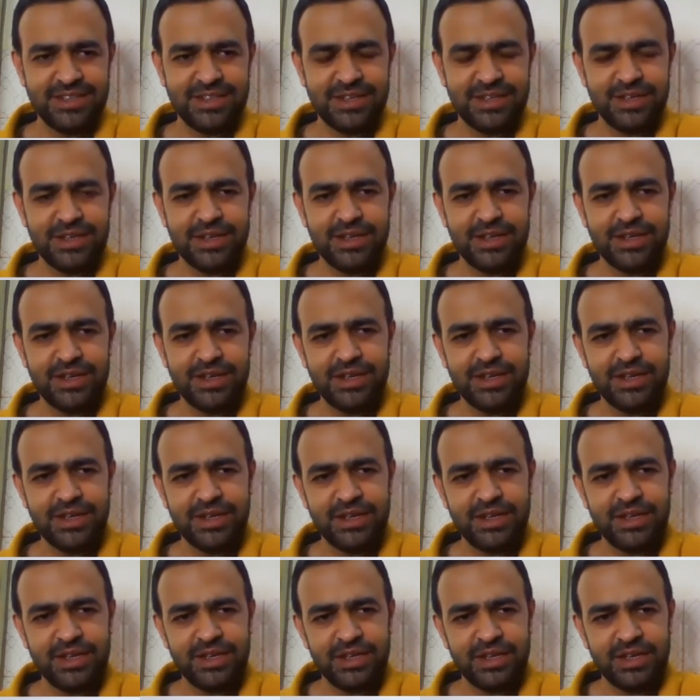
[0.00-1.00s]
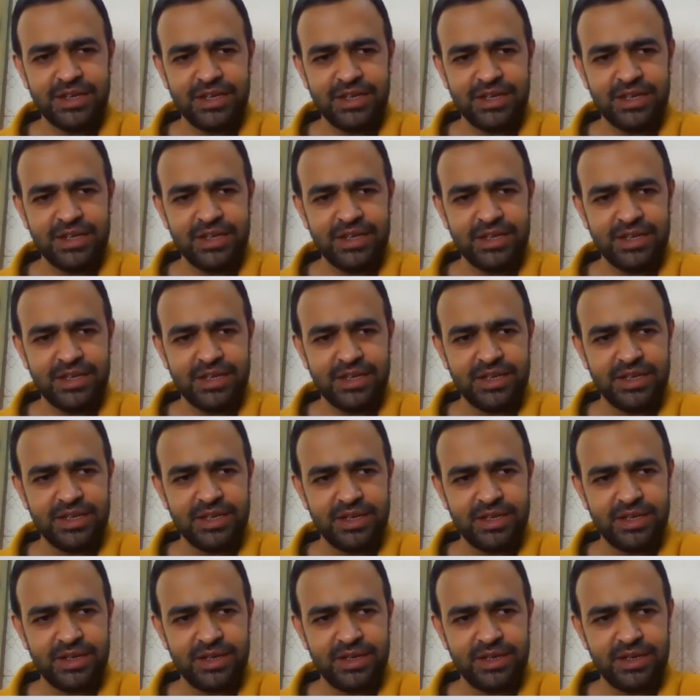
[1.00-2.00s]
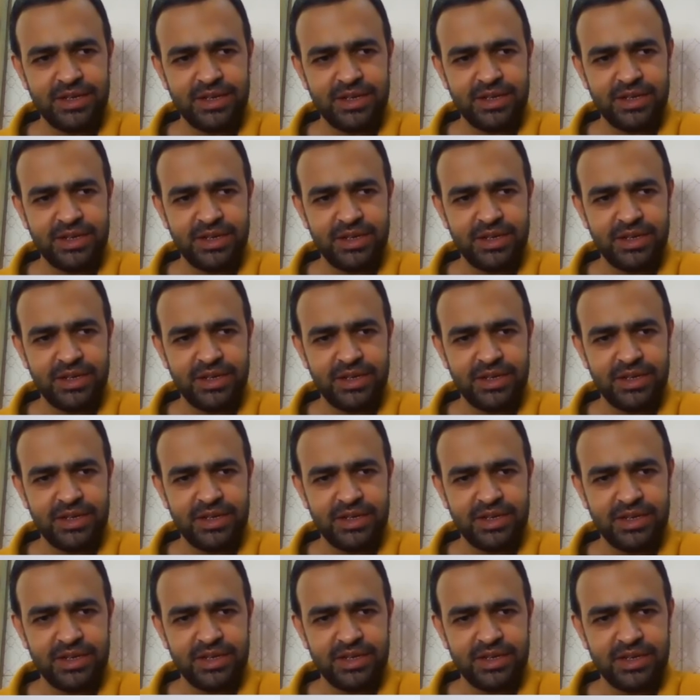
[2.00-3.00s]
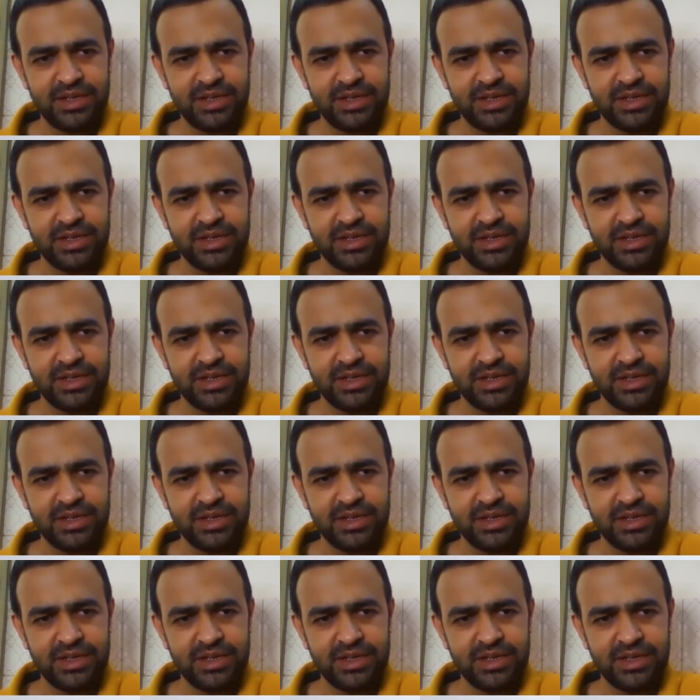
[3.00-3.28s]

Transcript: (not speaking)